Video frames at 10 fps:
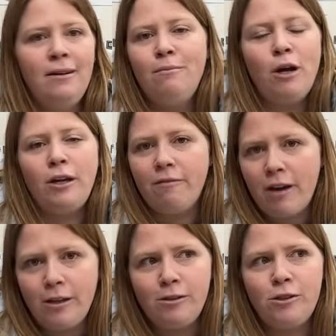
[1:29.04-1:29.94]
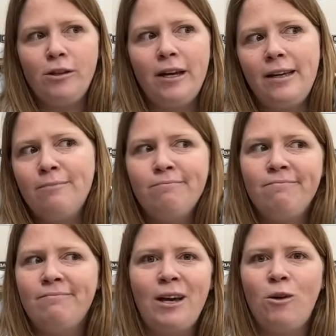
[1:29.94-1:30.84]
market value. So like,
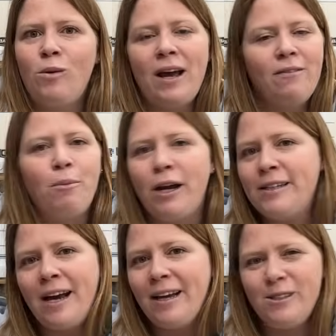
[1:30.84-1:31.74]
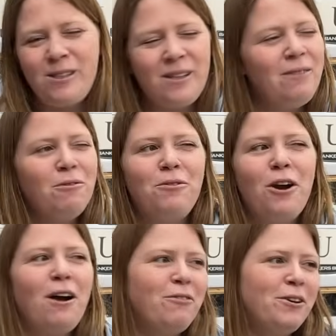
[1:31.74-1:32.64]
I don't want to have the price high just to leave room for
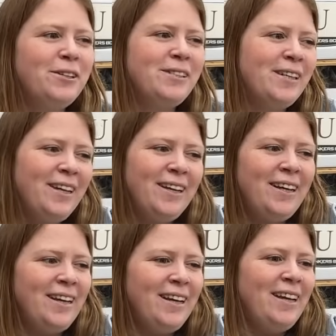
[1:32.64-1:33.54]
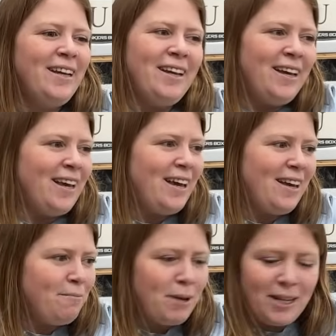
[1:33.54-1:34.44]
offers. Yeah.
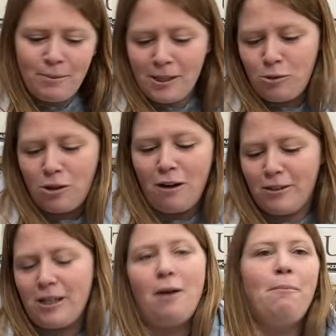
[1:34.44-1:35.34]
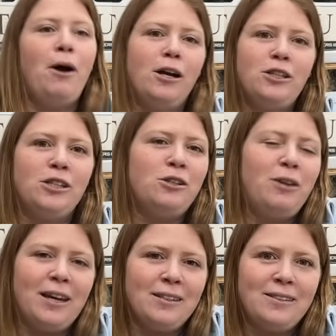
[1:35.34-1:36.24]
And my experience with offers like on Posh, because you
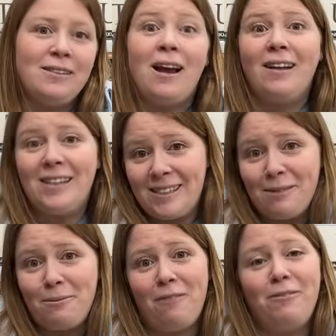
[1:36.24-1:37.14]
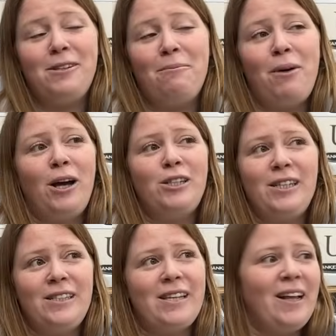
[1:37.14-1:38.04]
can't not accept offers on Posh,
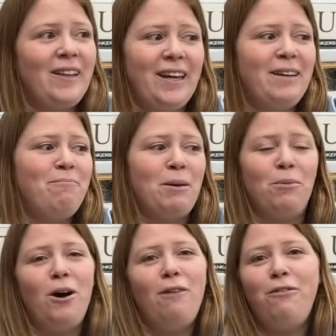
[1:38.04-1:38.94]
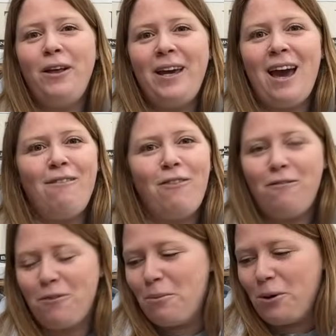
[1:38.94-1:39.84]
is that like people offer like half
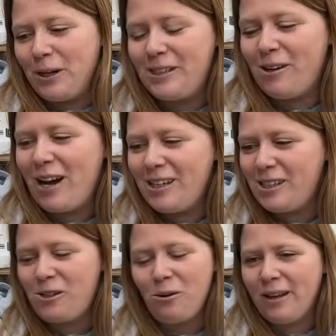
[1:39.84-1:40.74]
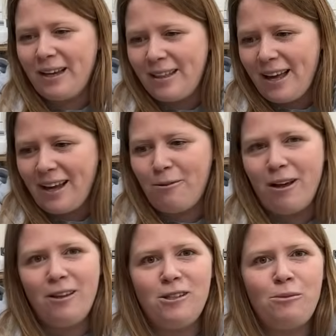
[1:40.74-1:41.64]
off or more. So right. I just don't like that. I'd
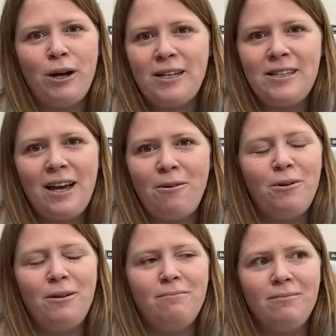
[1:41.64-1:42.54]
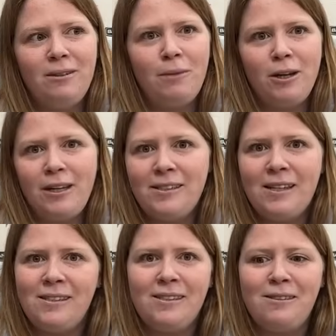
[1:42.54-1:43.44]
rather just price it at what the market
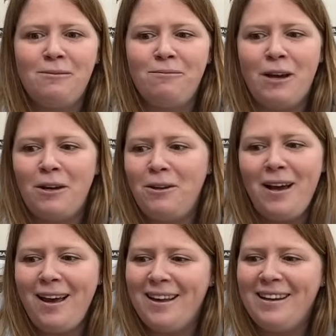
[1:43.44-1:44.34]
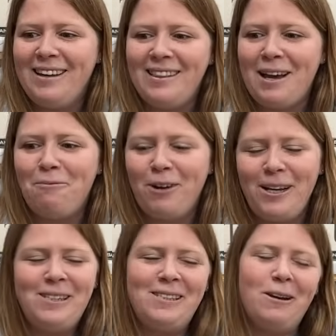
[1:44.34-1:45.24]
says it's valued at and mm-hmm. get that
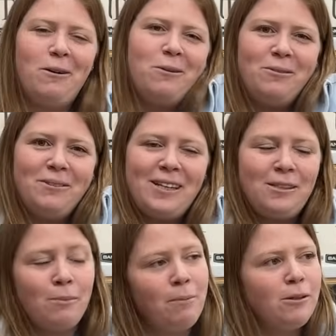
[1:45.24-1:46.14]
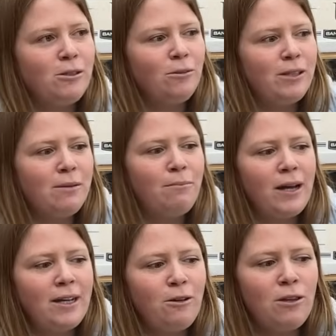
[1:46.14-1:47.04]
price. So that's my personal reason. But
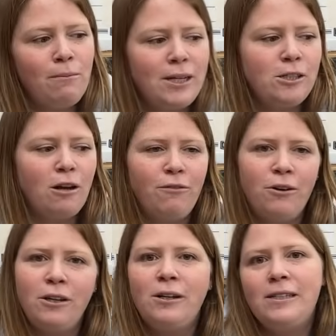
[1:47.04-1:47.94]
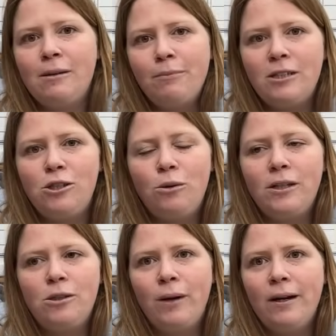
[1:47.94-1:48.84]
I do think best offer, there is something to
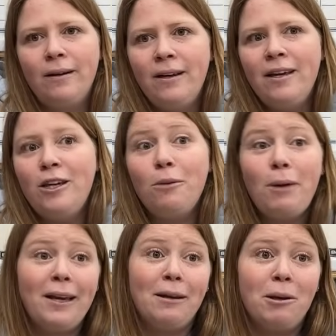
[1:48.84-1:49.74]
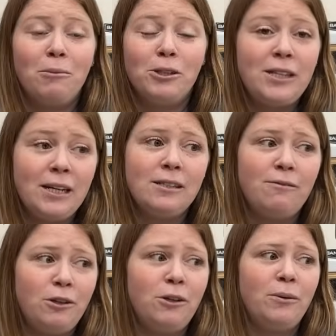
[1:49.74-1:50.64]
it to where you're probably going to make more sales
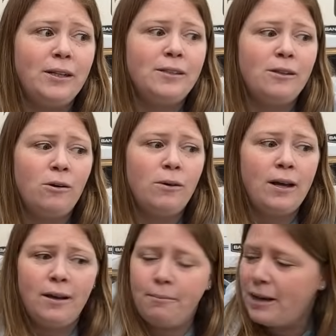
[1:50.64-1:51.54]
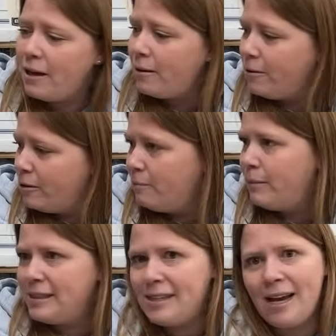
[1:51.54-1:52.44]
if you do it. Mm-hmm. So um, now that we're doing
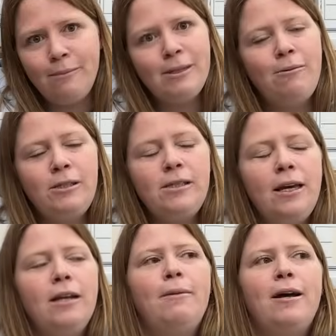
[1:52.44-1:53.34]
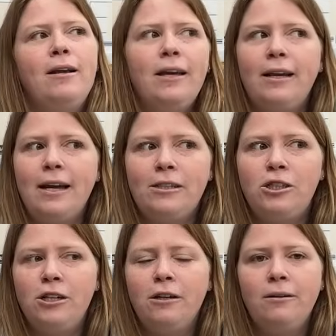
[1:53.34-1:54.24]
bins items, I was thinking about it like
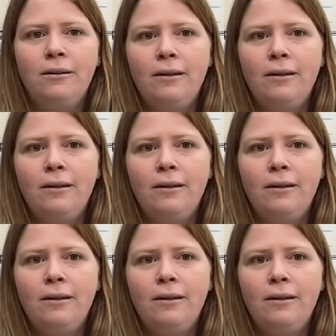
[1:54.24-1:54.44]
next year.